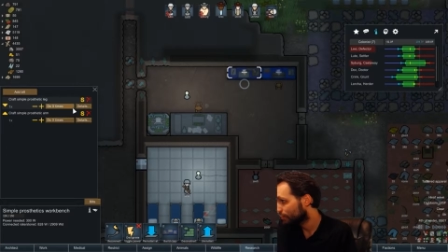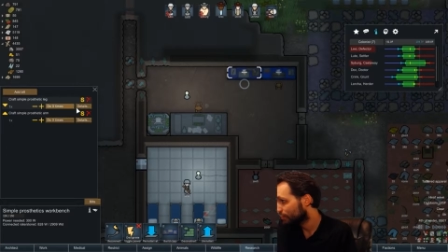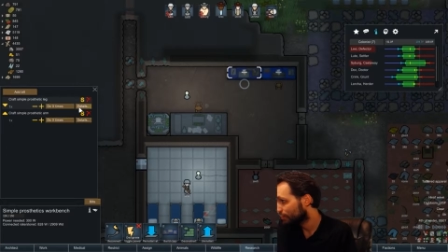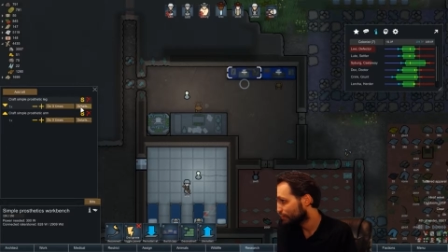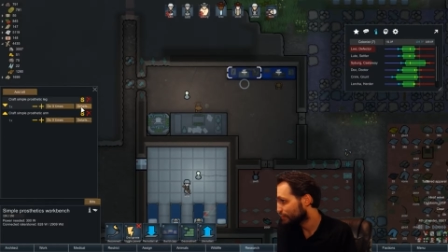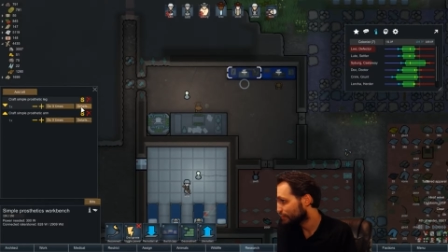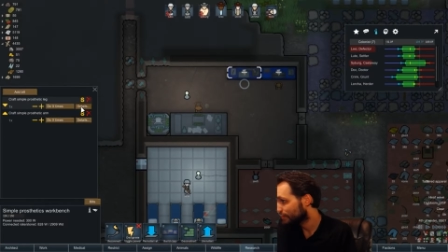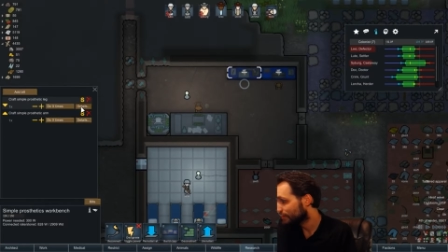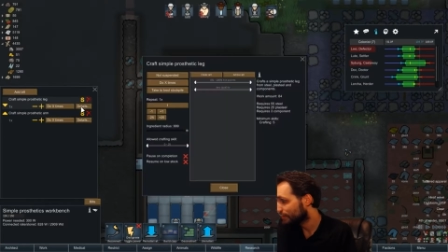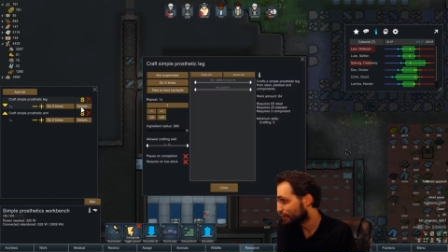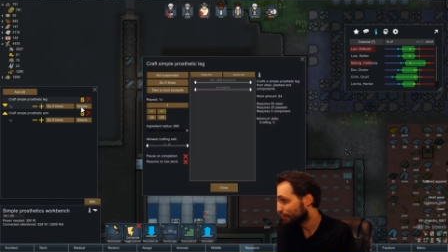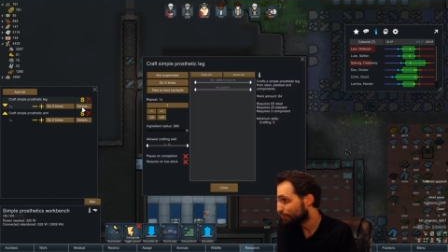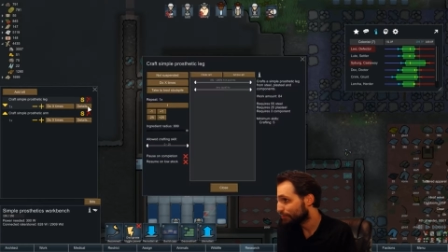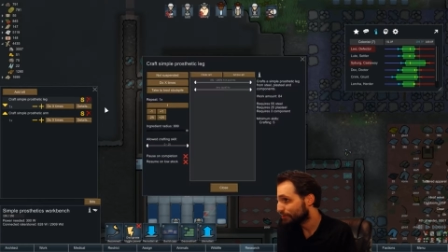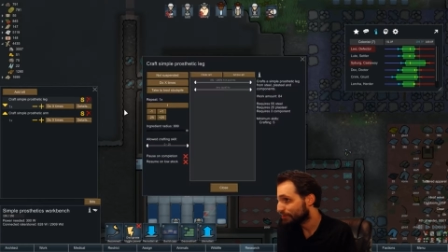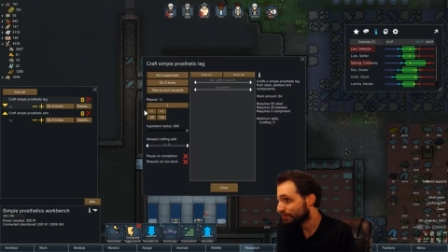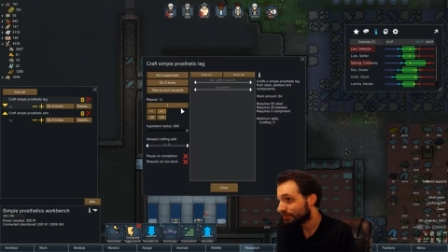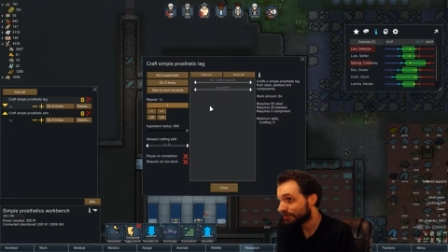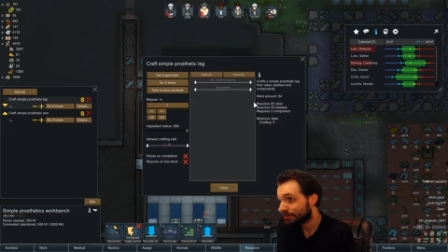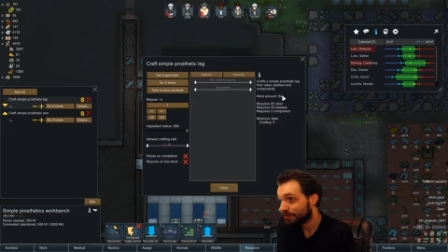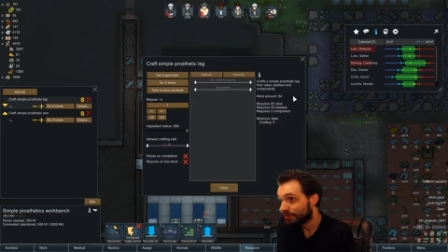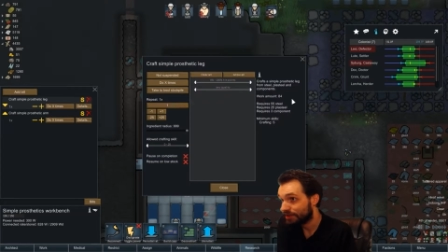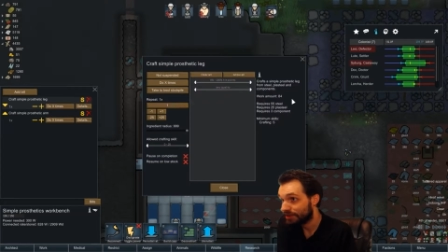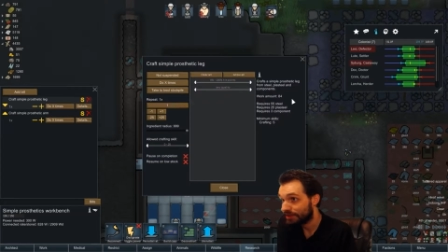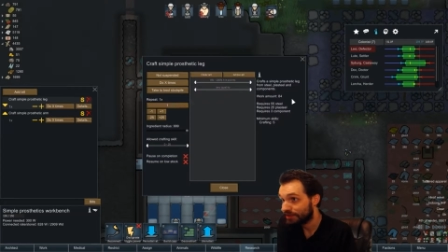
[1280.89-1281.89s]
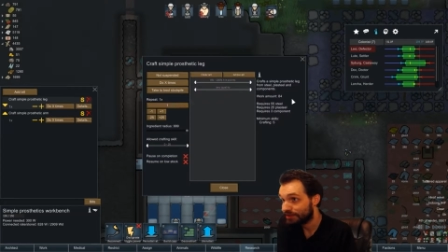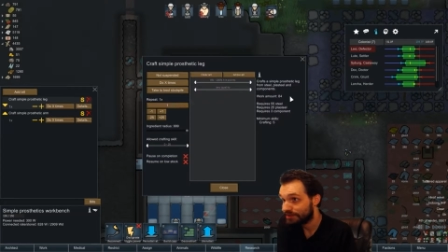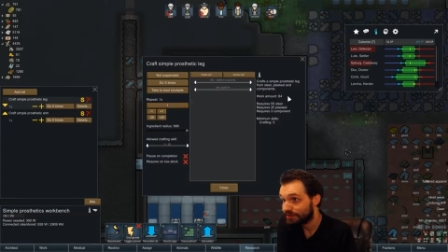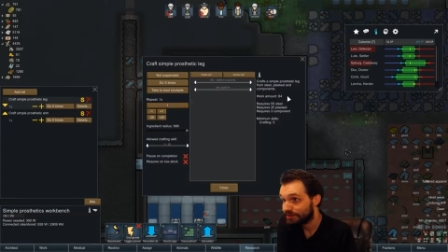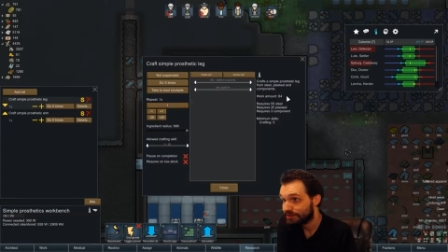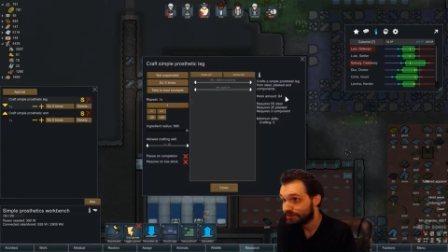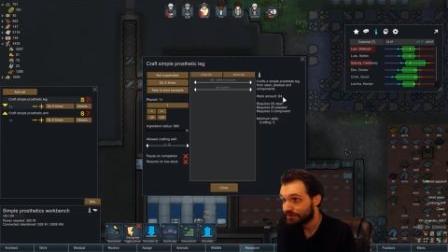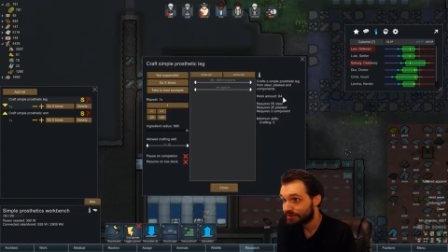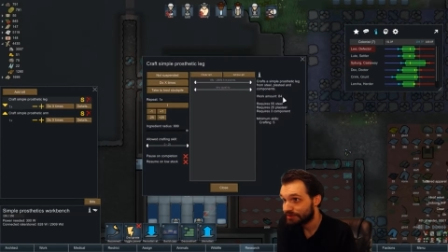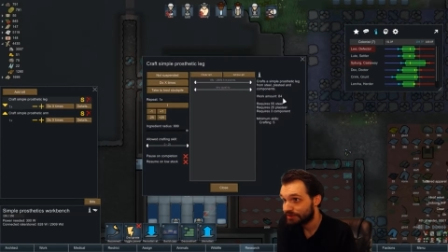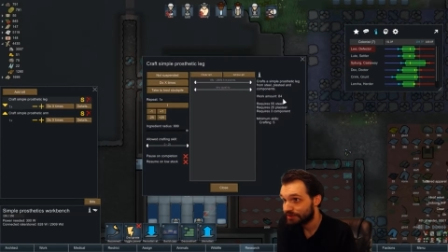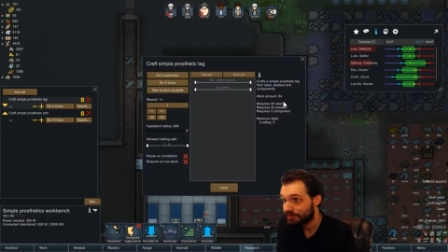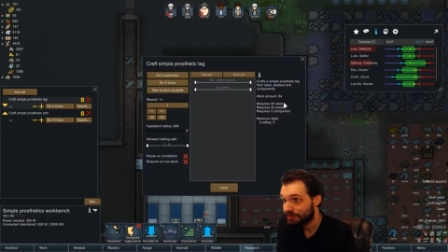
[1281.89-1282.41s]
Let's see how much it
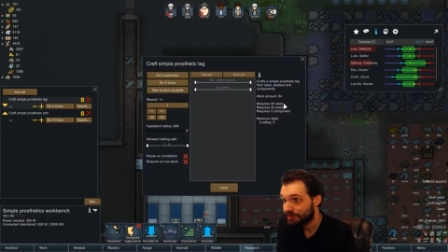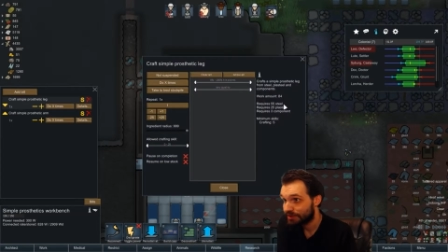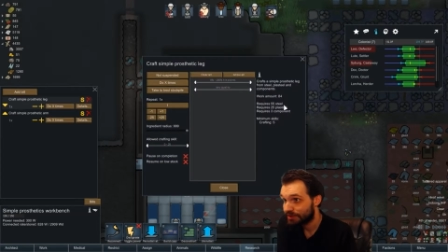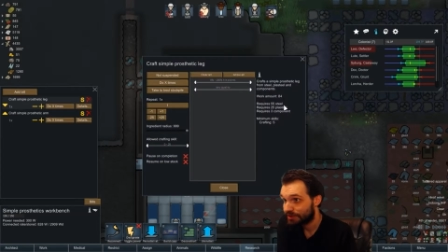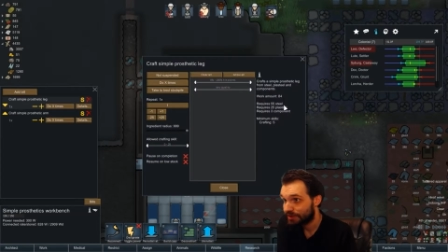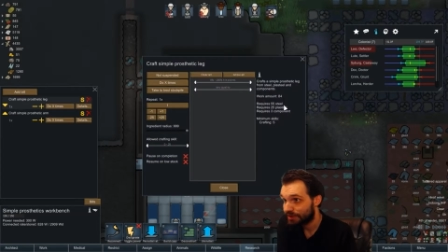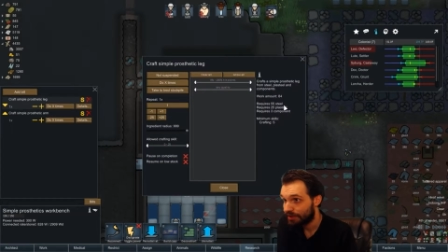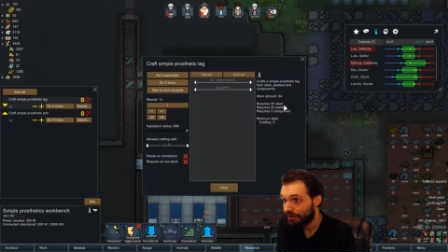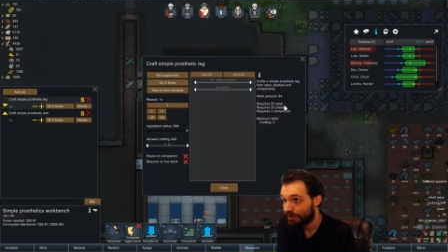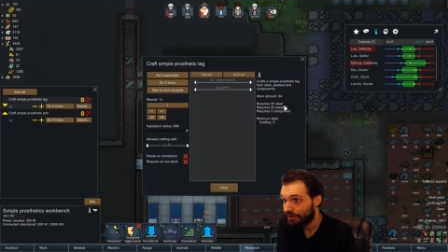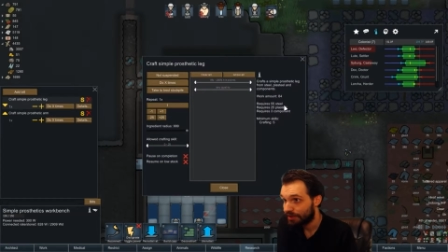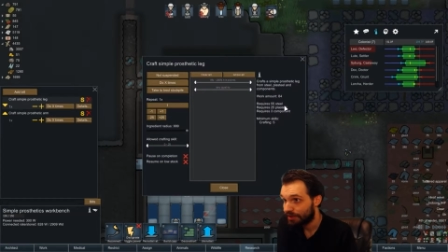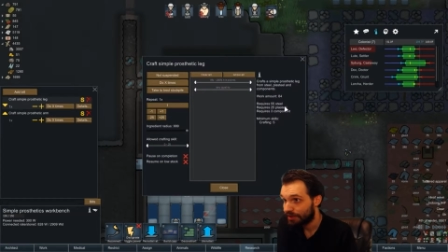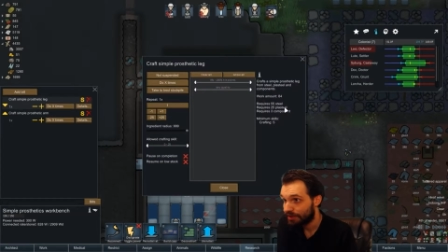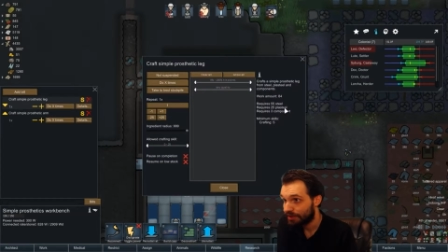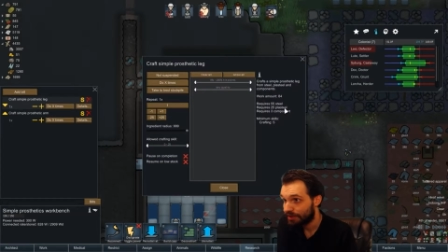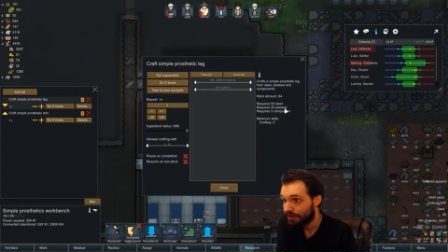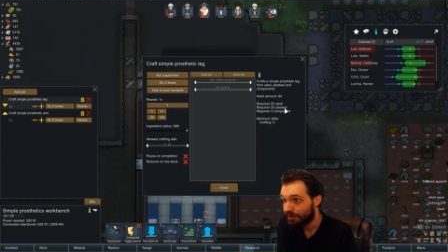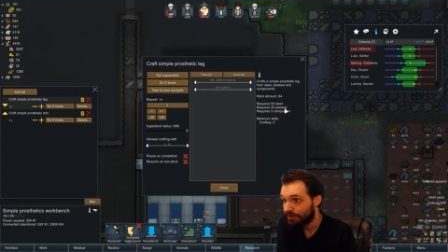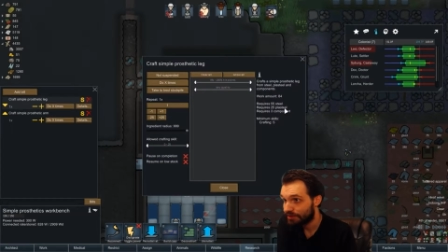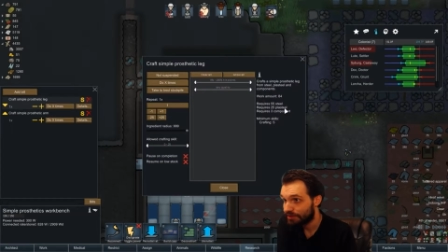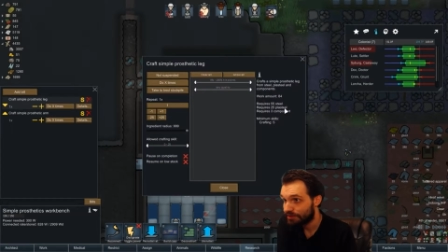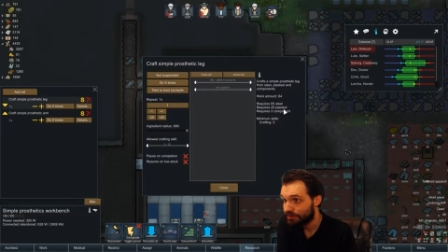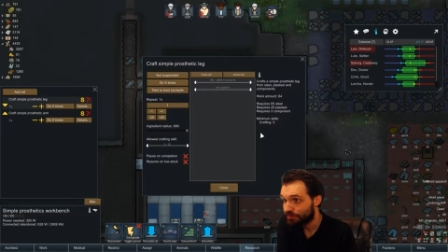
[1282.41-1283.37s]
costs. Uh,